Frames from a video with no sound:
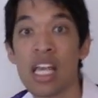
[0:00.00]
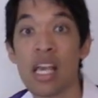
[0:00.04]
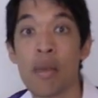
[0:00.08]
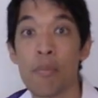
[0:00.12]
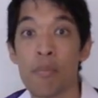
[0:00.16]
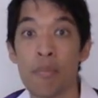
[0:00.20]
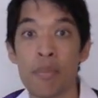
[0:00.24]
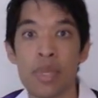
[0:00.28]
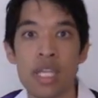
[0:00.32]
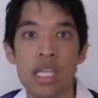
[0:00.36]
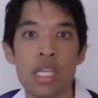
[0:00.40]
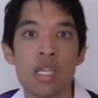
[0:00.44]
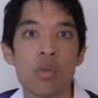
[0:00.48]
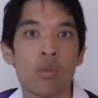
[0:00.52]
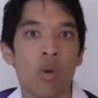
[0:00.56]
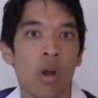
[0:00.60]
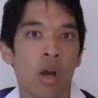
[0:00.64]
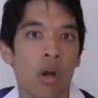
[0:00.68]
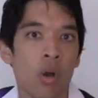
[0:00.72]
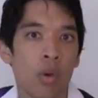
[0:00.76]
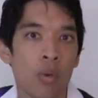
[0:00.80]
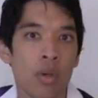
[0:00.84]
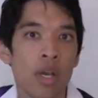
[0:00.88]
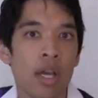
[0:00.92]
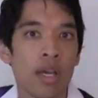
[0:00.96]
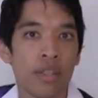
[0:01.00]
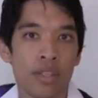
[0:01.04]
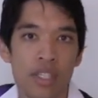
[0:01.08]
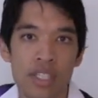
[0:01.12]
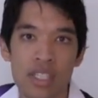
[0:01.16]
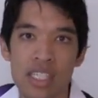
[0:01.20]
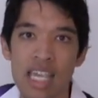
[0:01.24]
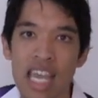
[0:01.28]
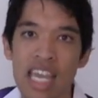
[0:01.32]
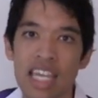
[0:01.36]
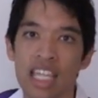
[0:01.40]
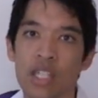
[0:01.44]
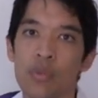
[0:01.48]
Meanwhile, the
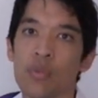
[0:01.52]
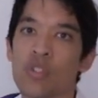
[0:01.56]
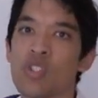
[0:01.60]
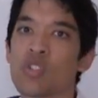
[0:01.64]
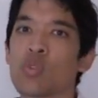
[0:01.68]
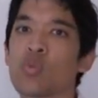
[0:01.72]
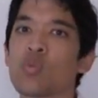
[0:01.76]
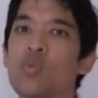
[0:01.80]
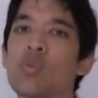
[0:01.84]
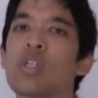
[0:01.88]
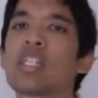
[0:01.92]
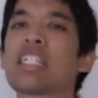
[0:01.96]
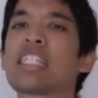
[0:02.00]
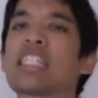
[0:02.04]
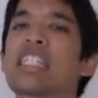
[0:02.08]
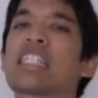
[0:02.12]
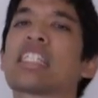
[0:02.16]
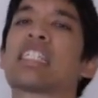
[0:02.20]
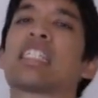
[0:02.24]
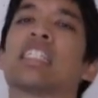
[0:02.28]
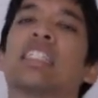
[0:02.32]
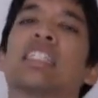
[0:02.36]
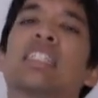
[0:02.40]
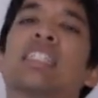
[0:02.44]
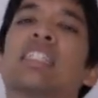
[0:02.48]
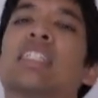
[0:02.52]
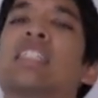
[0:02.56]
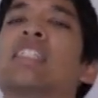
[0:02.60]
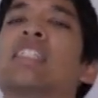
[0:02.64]
tailor was running